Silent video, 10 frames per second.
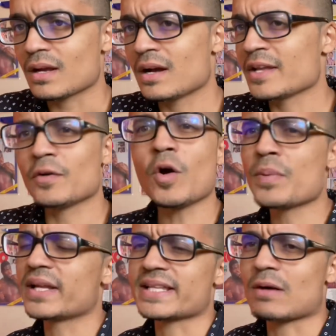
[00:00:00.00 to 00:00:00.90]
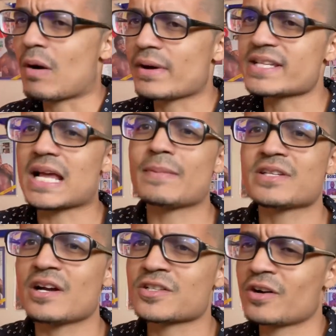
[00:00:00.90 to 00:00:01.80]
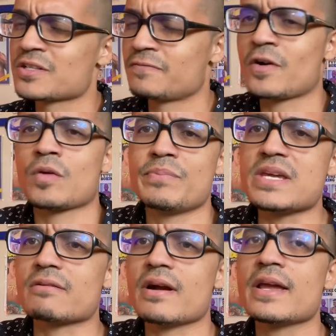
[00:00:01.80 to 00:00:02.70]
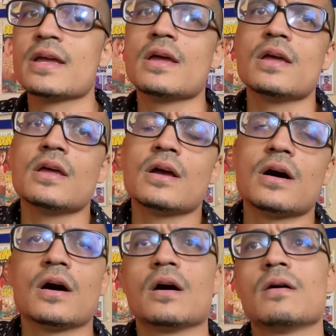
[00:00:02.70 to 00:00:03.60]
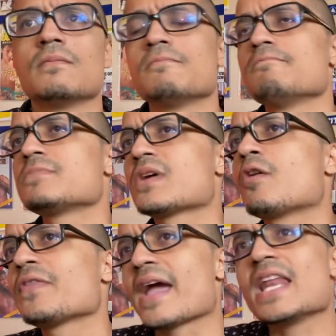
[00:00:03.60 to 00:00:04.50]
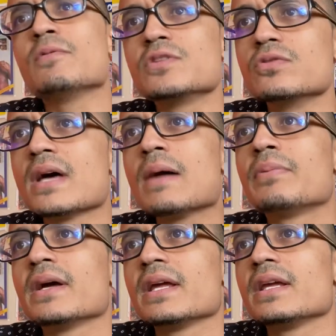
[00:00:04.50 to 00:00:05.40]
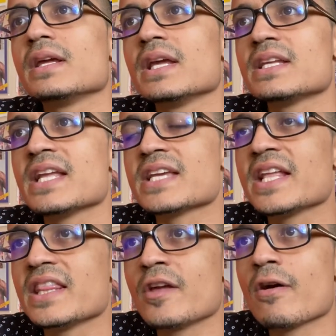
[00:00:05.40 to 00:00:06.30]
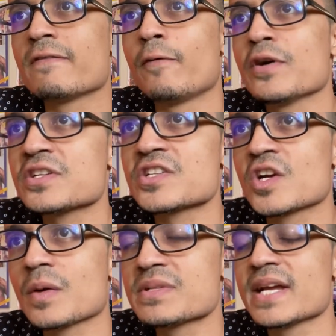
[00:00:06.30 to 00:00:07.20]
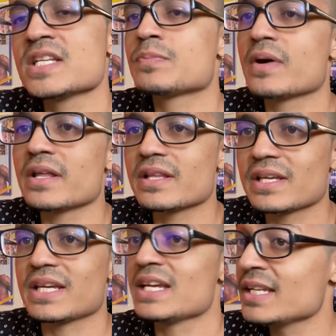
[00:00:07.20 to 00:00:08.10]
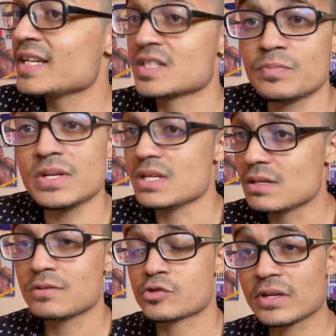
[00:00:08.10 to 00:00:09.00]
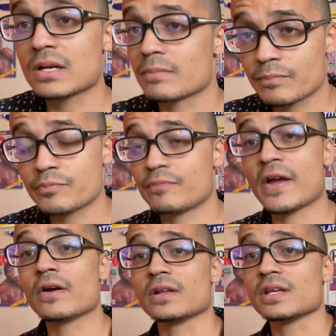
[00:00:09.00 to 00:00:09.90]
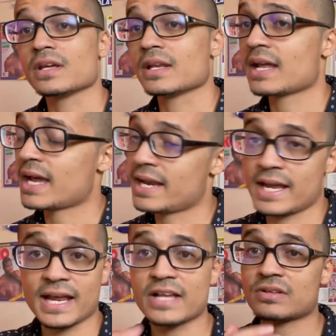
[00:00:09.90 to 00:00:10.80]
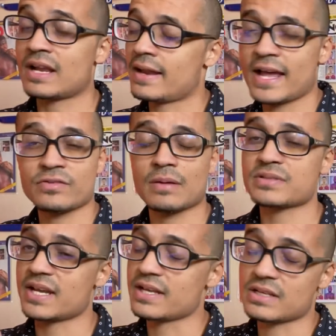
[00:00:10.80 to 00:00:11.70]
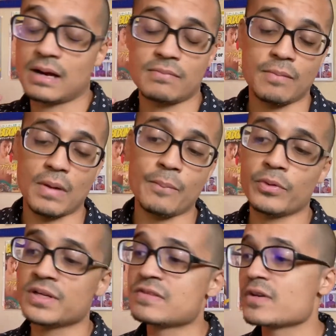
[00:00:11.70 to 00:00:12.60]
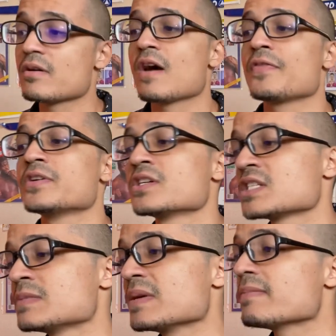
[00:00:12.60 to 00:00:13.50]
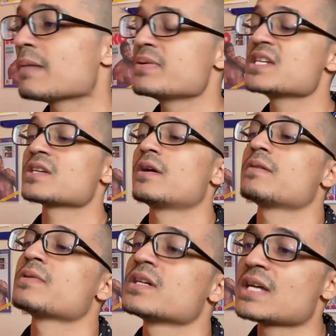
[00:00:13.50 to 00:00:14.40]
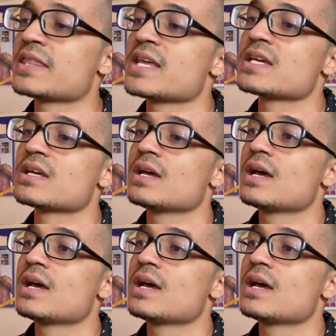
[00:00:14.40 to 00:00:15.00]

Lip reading: He don't know Pete like that. Why would he sabotage cars to fuck with Pete, right? So I don't think Eddie would do that. But they're unfortunate circumstances. But he needs to be treated fairly, and that's what I'm saying. I'm putting this video out there just to speak my piece on it, because I think